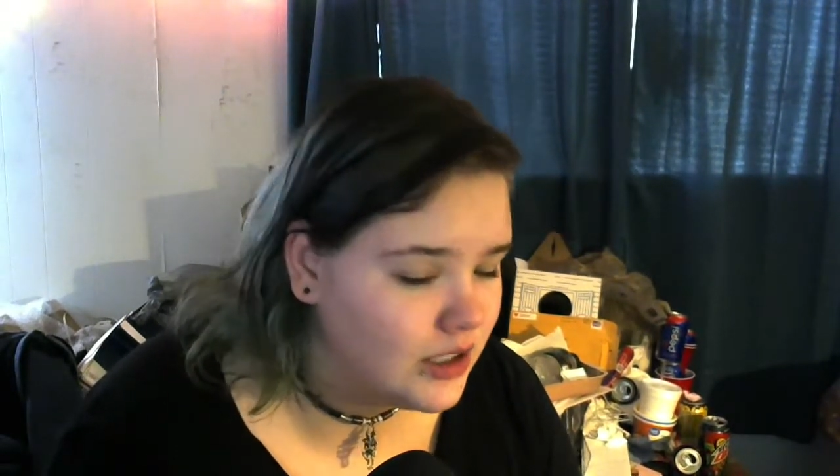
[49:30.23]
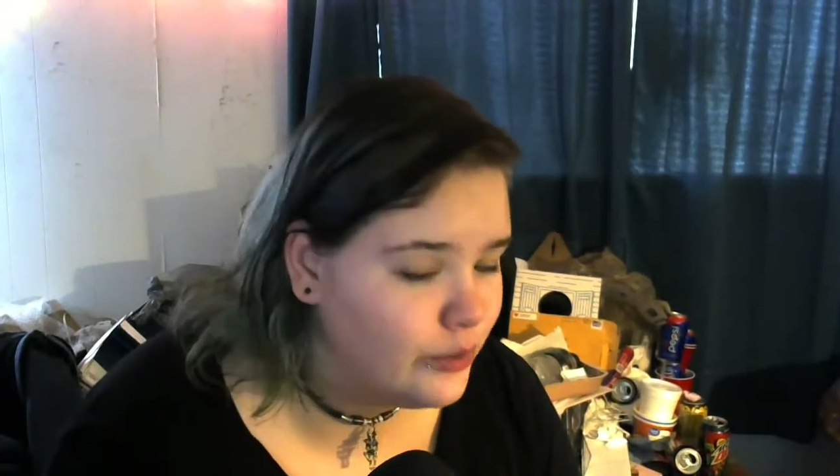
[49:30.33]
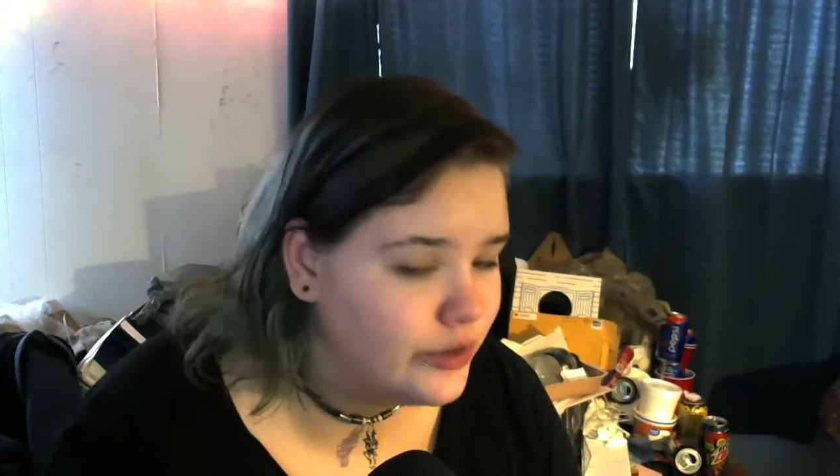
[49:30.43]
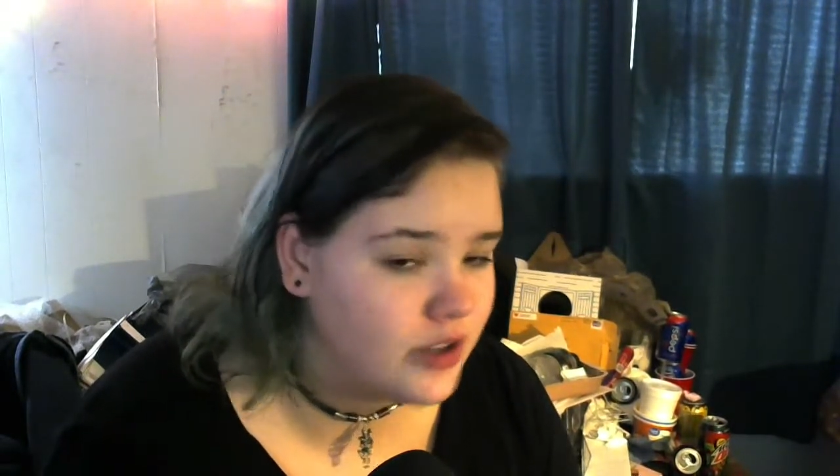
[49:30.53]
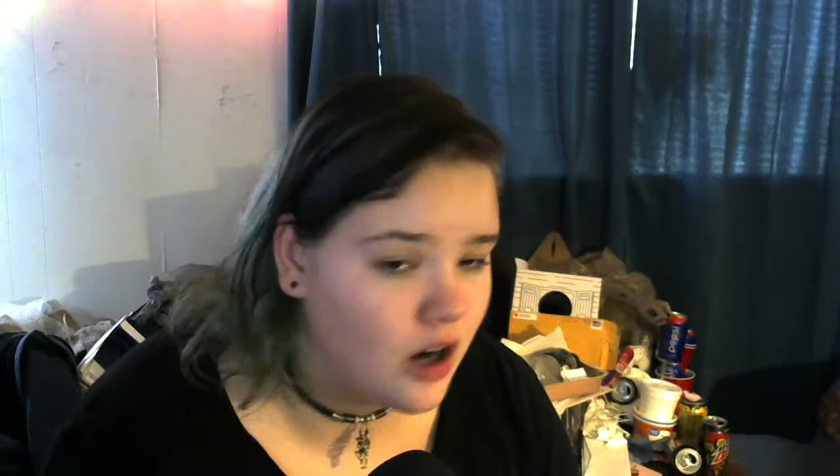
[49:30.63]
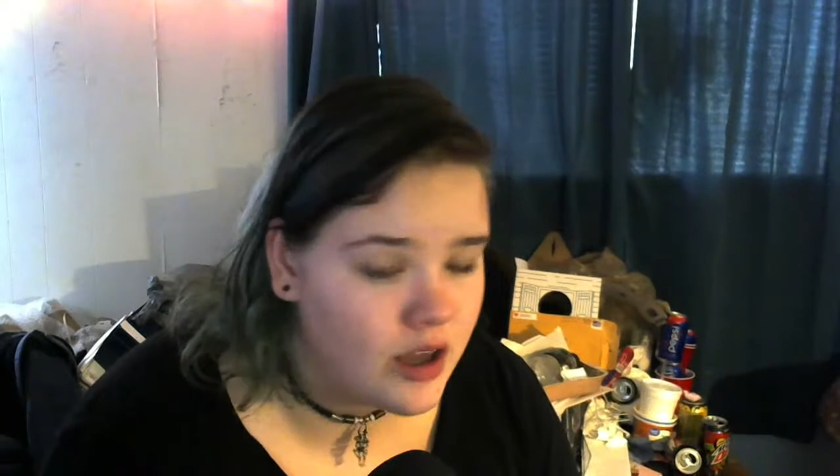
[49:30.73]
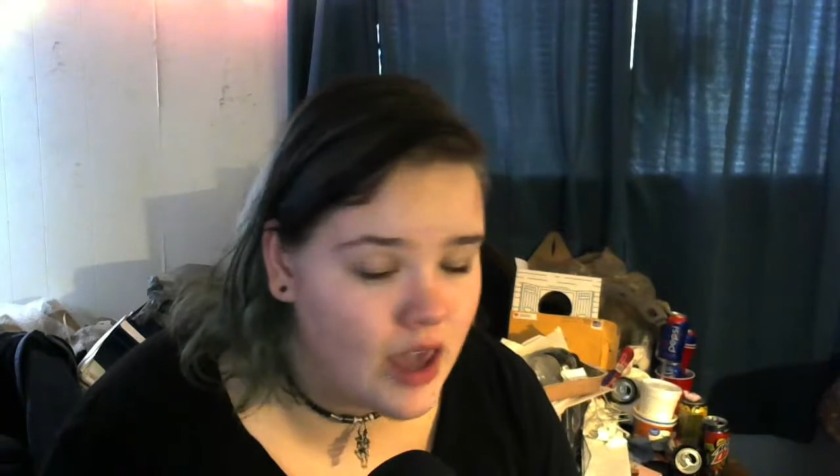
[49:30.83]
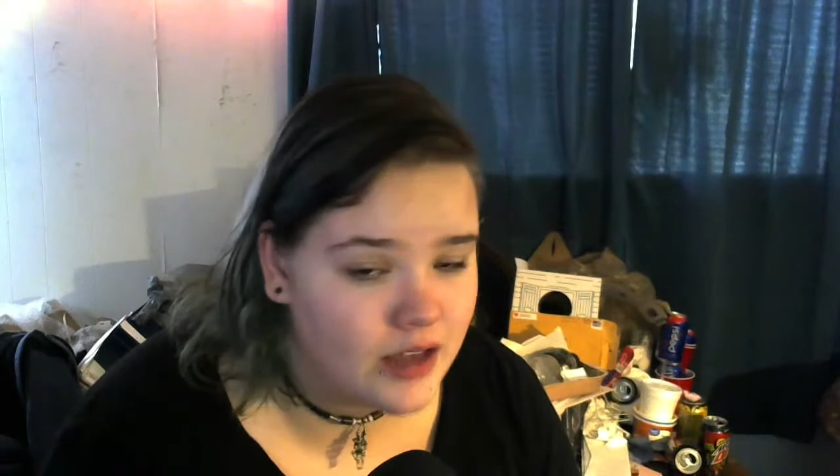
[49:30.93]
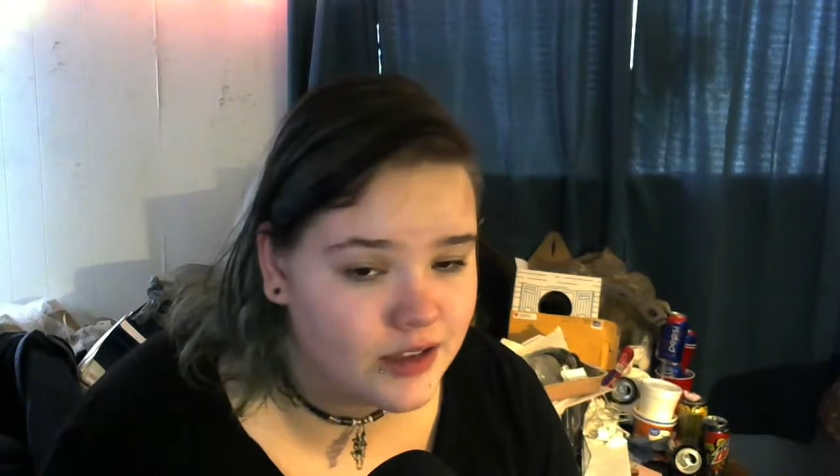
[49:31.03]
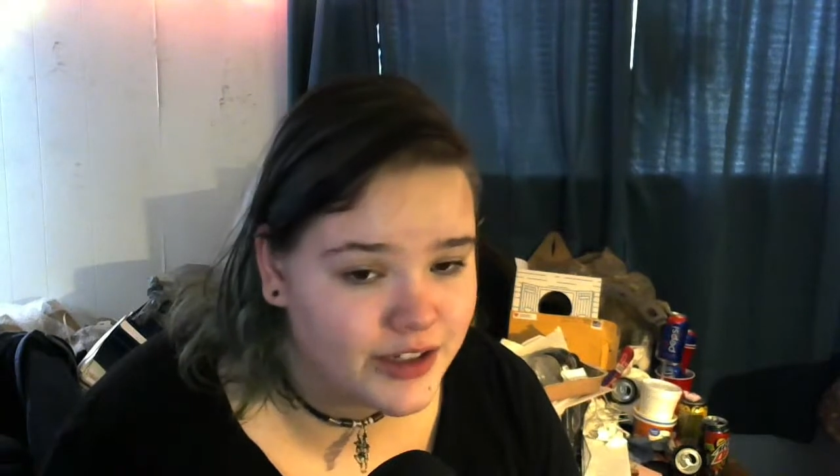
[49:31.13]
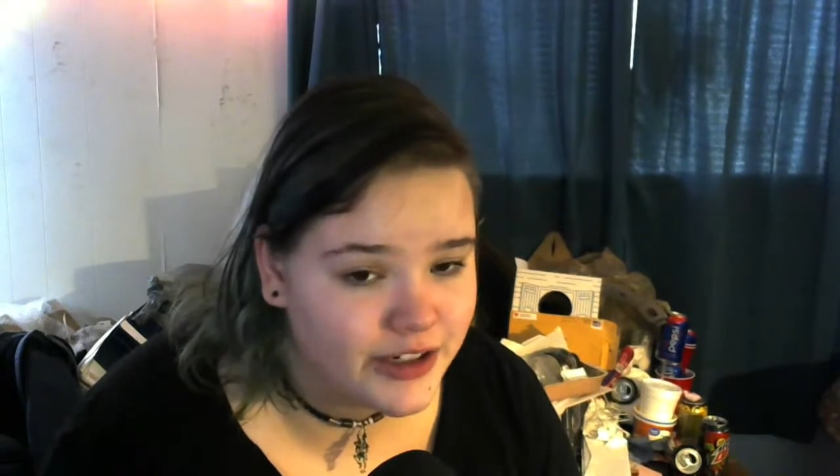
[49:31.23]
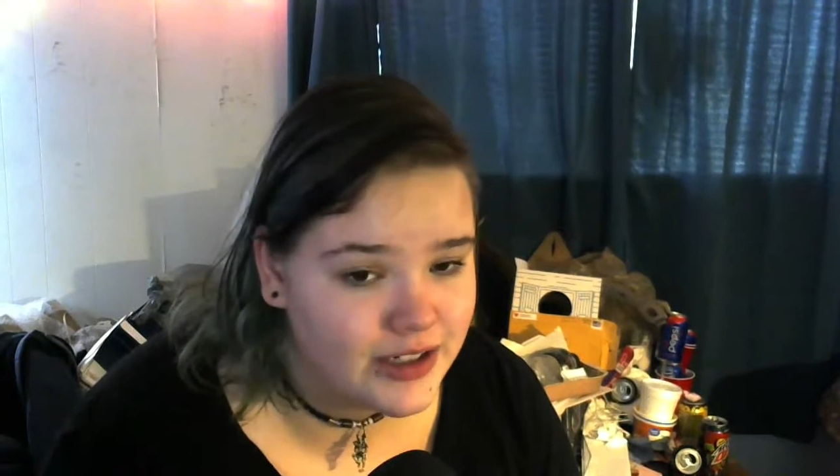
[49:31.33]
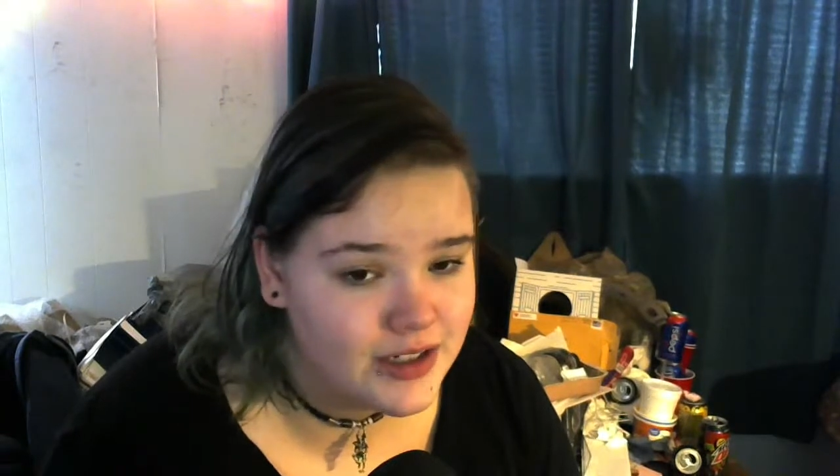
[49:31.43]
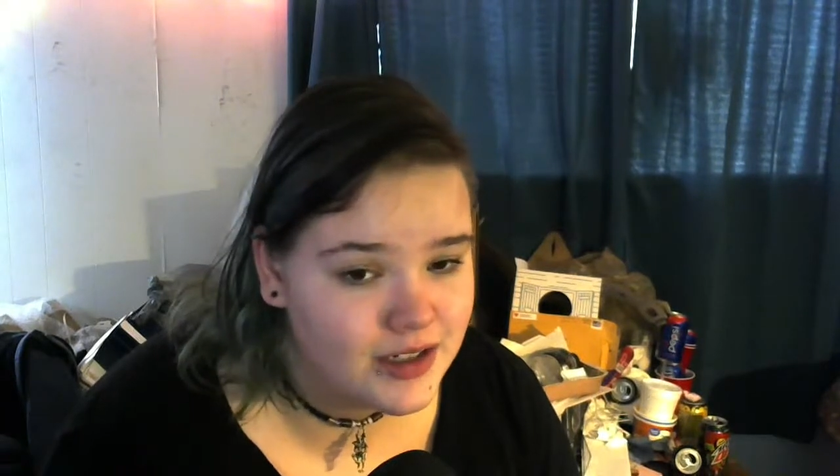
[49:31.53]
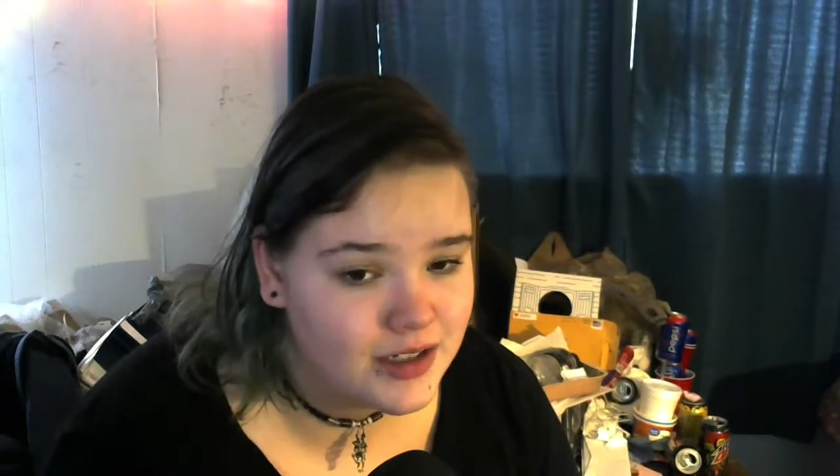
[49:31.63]
it was
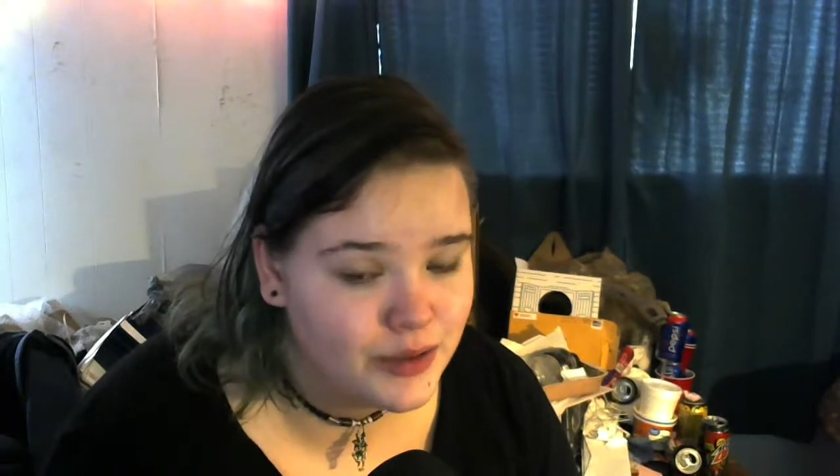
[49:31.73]
non-cancerous.